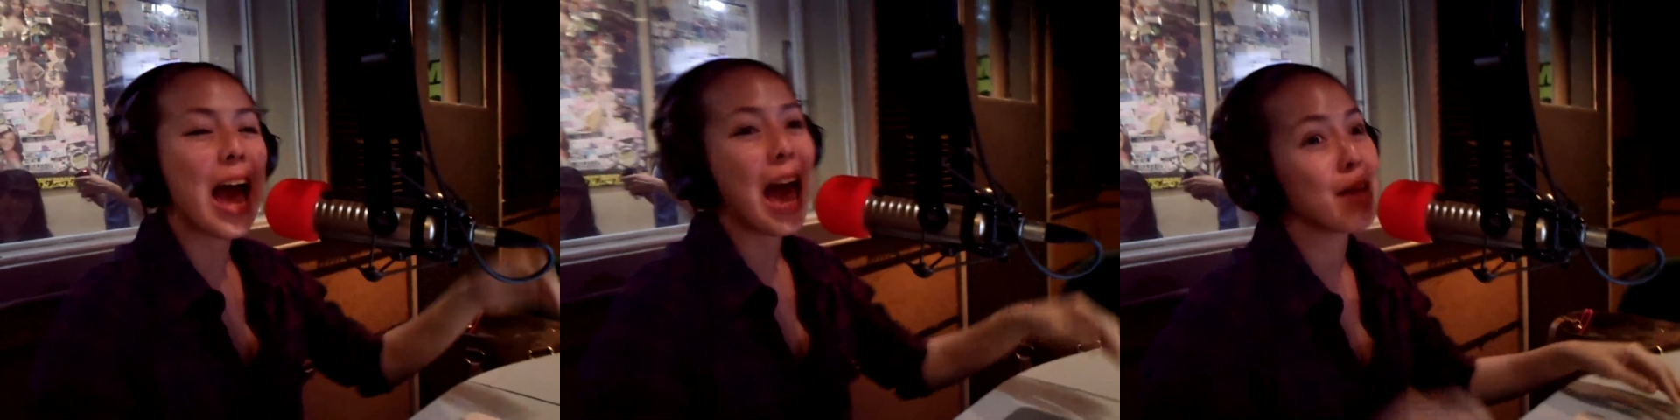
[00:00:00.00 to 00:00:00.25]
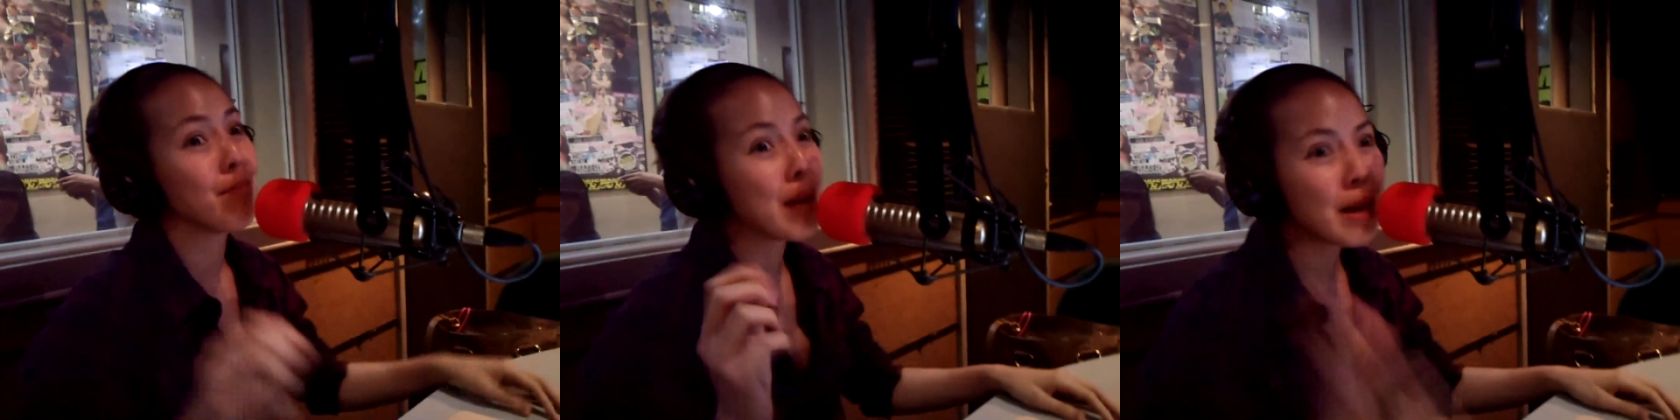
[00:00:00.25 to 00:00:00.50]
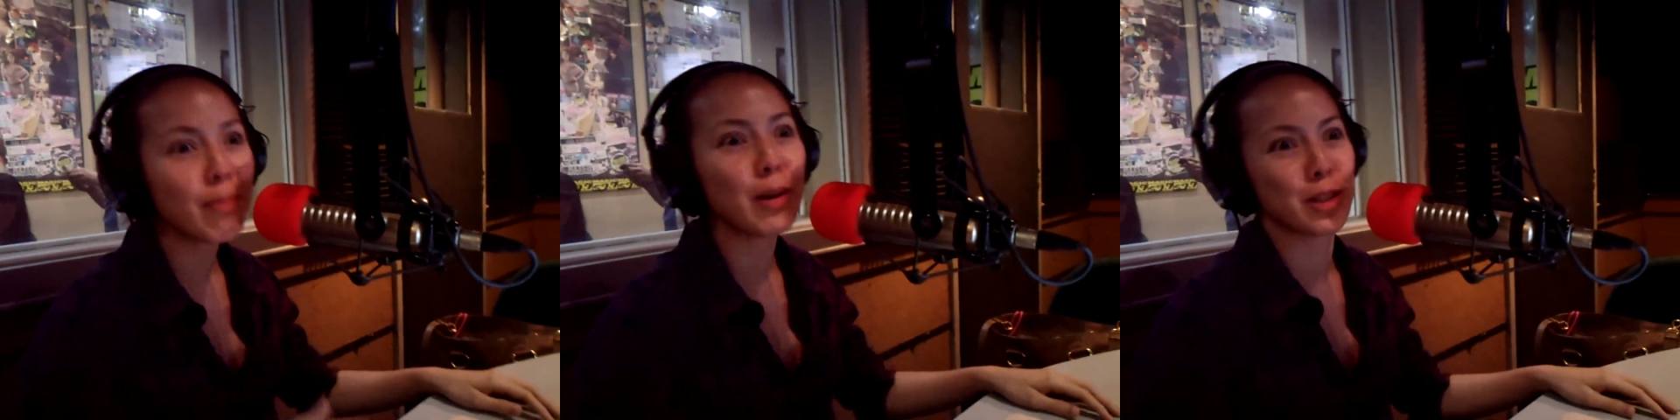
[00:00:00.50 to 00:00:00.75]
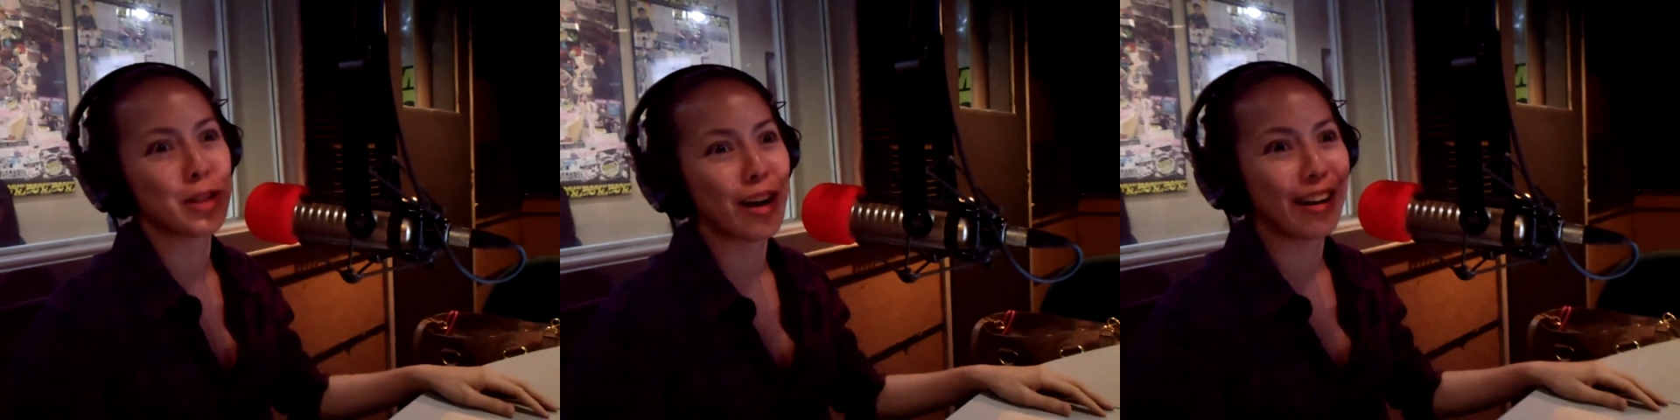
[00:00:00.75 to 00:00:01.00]
and people
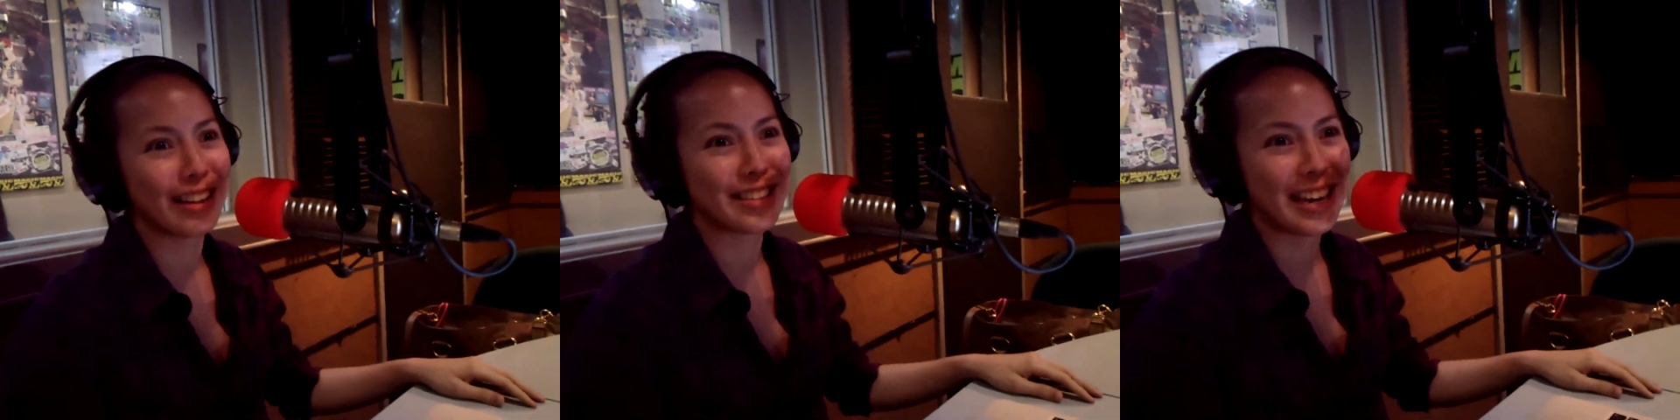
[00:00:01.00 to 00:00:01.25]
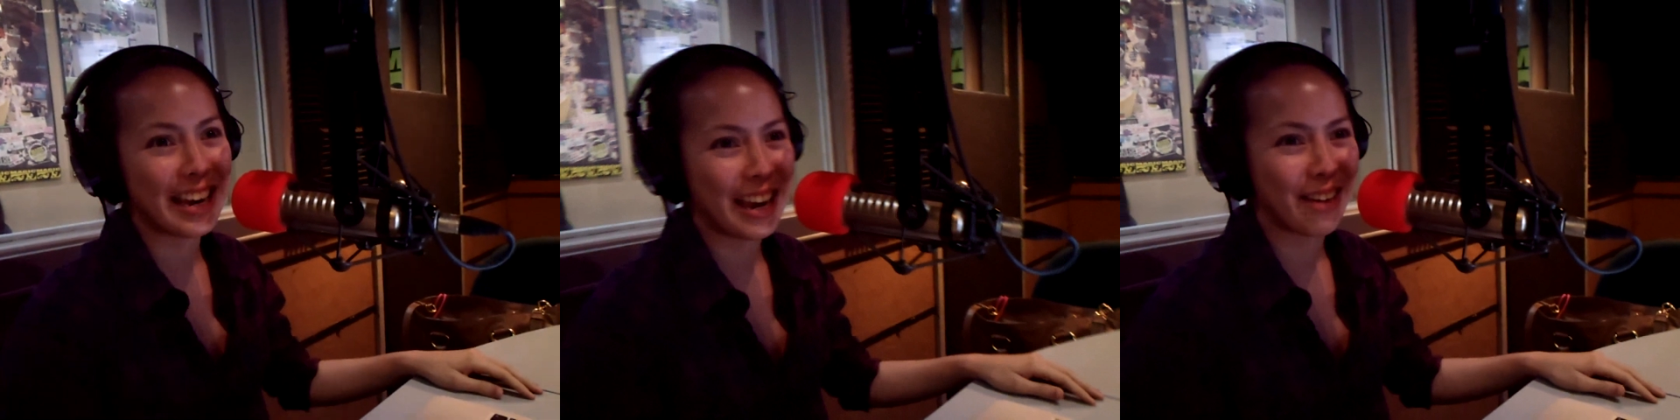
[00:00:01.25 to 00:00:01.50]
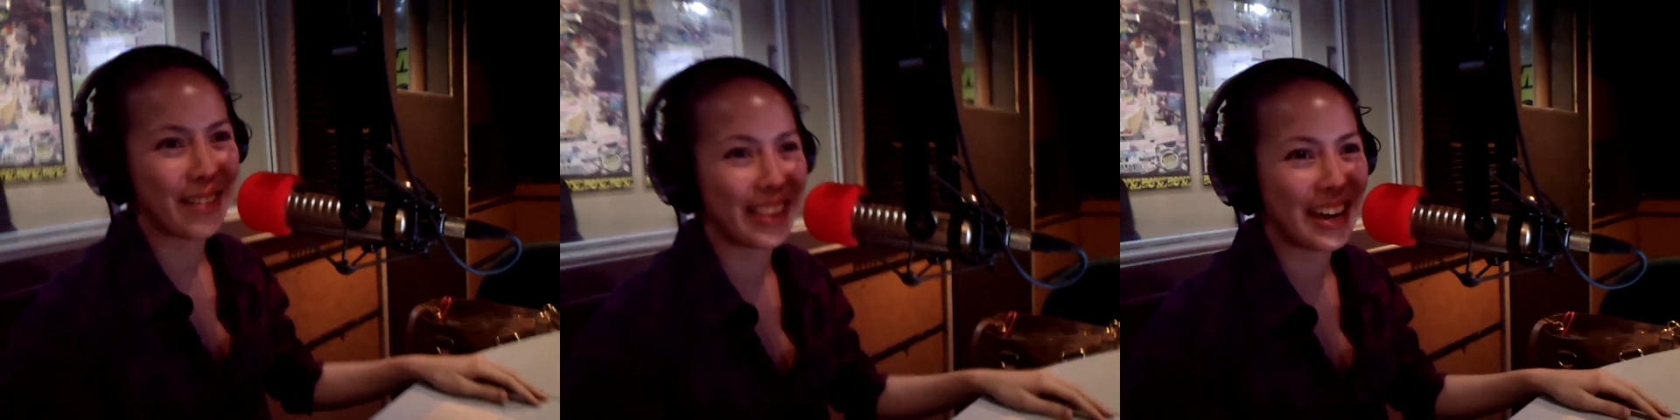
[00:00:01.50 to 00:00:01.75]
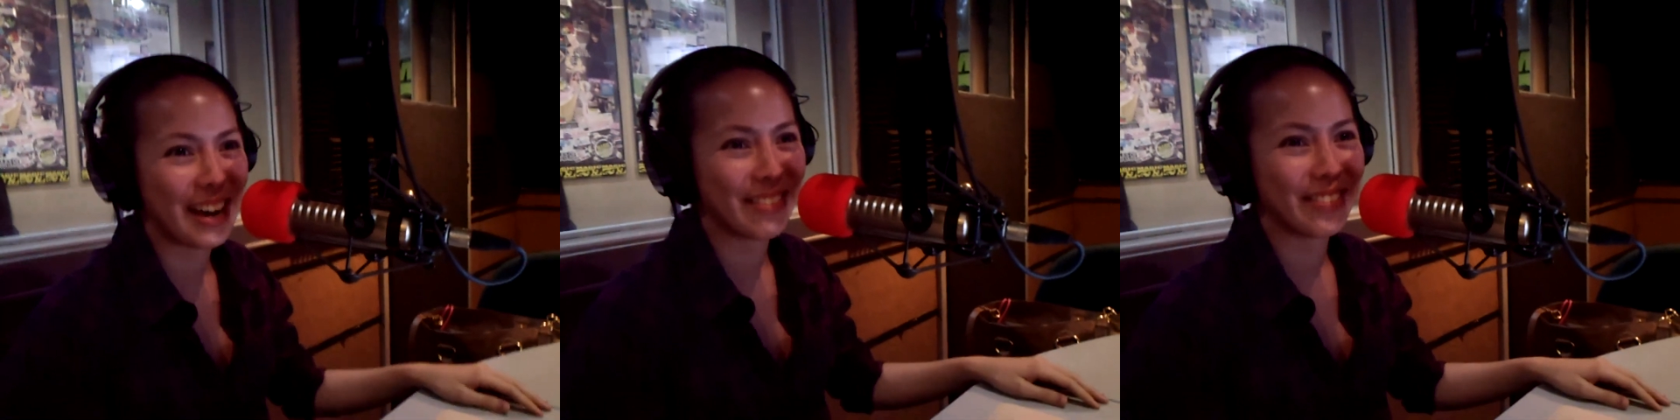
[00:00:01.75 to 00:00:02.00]
started singing with
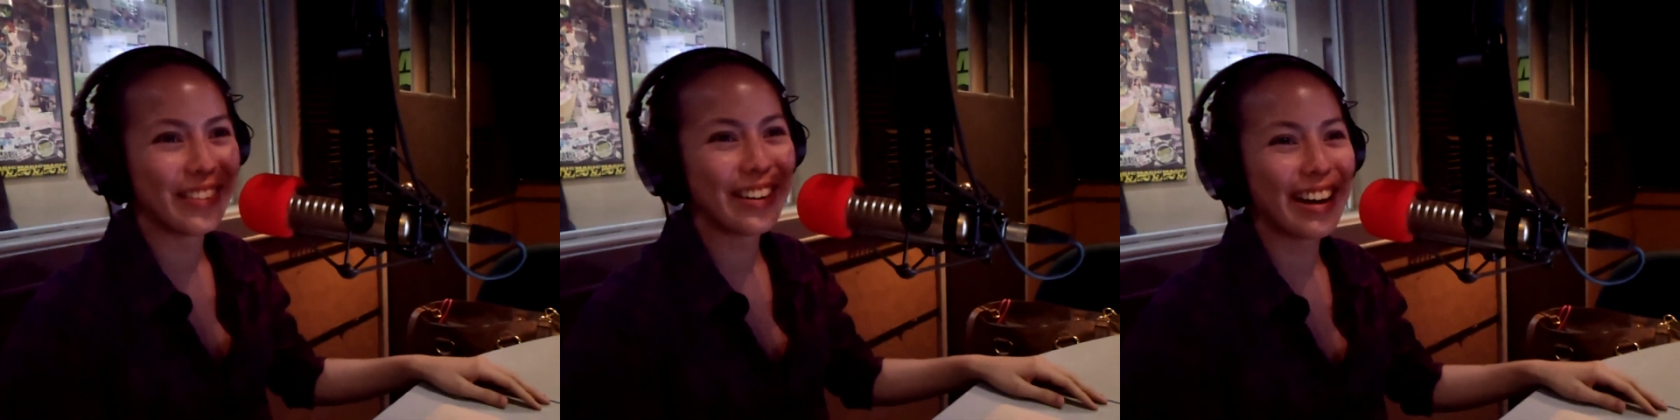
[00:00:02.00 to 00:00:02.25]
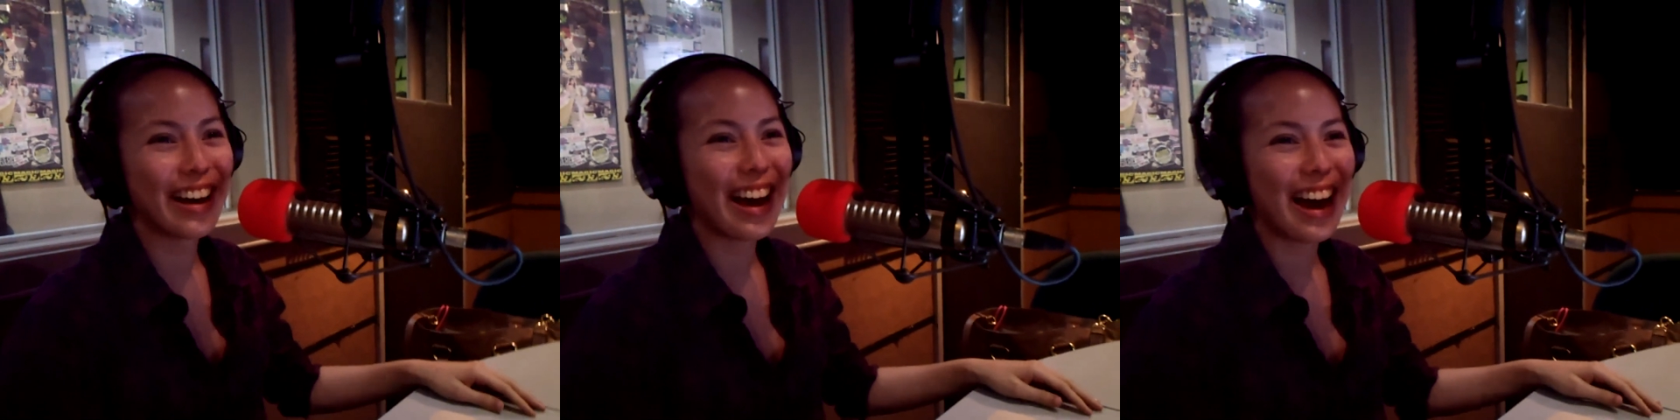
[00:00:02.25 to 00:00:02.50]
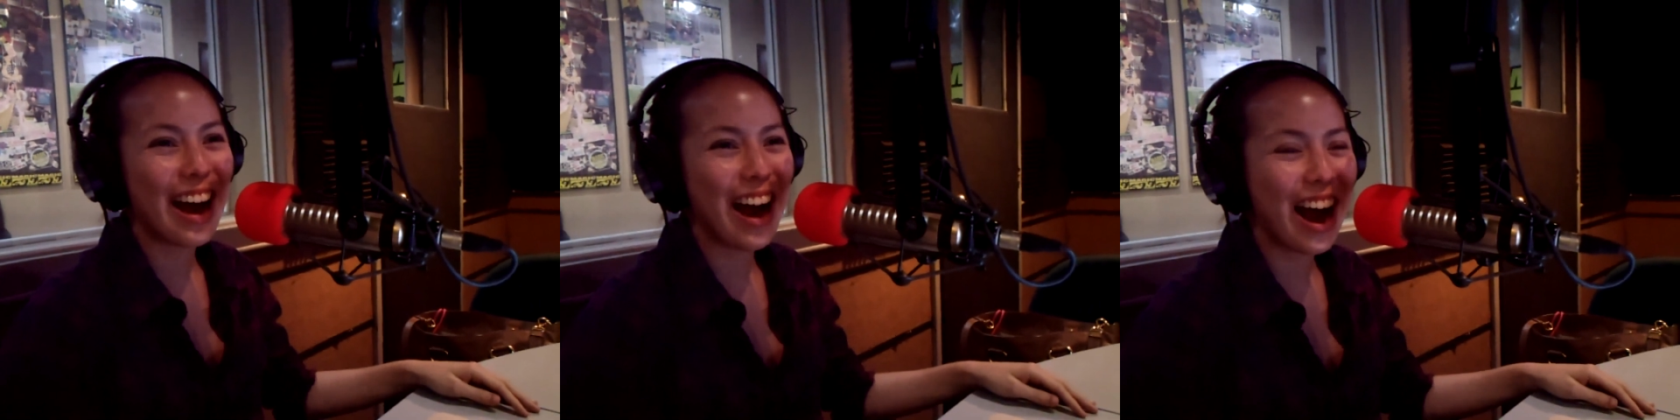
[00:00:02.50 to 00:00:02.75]
him. Wow.